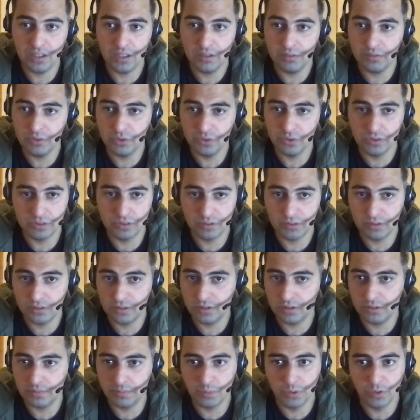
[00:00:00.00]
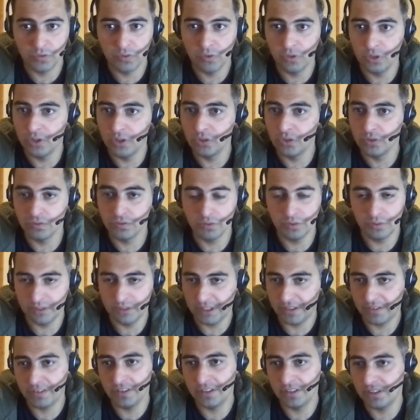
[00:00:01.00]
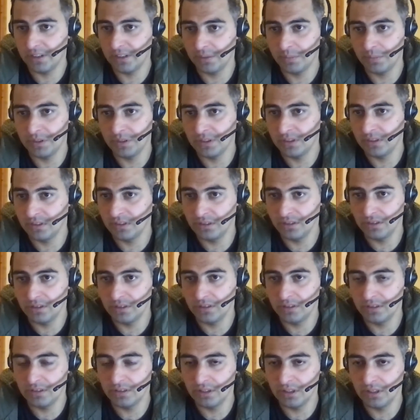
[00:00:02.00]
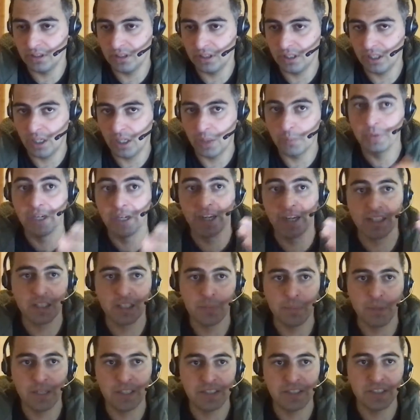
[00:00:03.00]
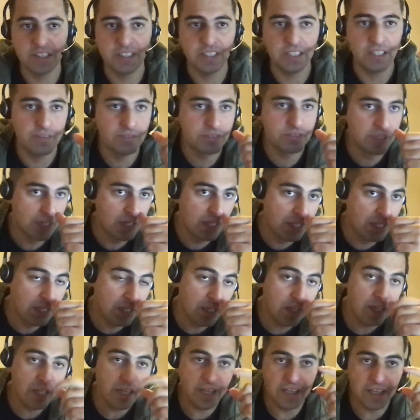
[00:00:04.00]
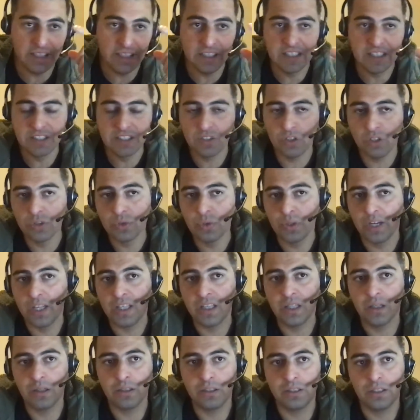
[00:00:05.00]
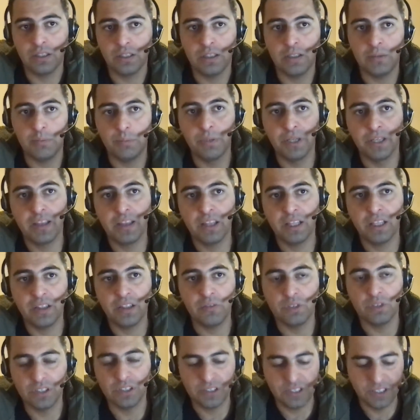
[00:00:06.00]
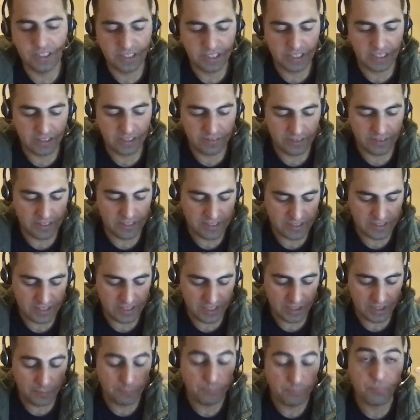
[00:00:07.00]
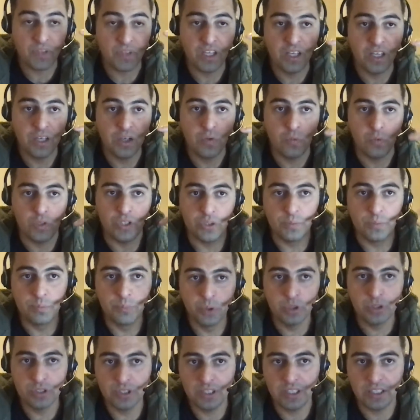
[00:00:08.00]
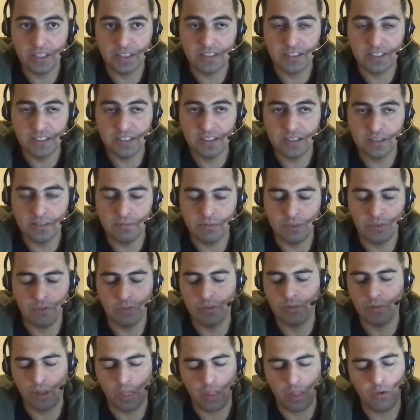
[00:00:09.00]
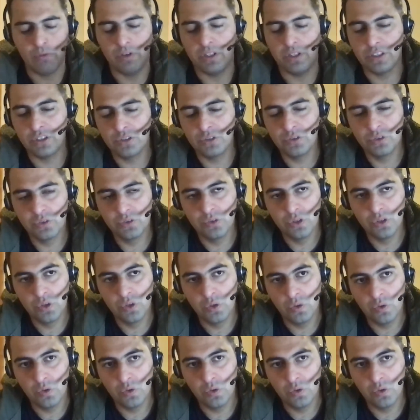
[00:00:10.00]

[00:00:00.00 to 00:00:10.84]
your portfolio would definitely be upgraded by CTFs. And there is also another big thing with CTF is that when you put like when you